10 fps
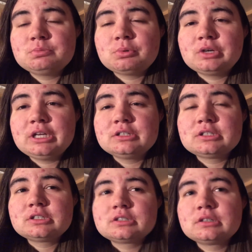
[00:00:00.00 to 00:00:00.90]

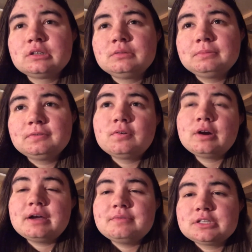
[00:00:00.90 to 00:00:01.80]
points before
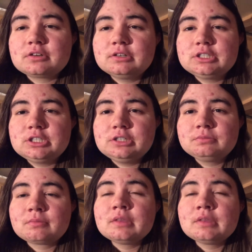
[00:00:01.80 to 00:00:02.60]
I was a Christian.